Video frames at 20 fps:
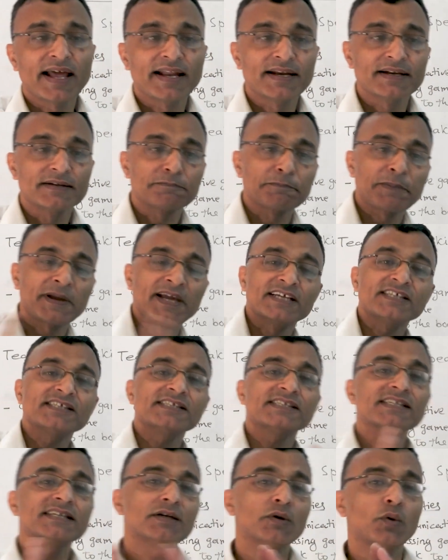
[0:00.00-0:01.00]
and
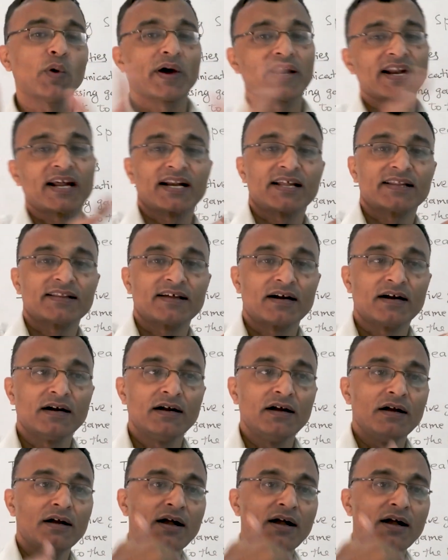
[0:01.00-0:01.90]
face one another.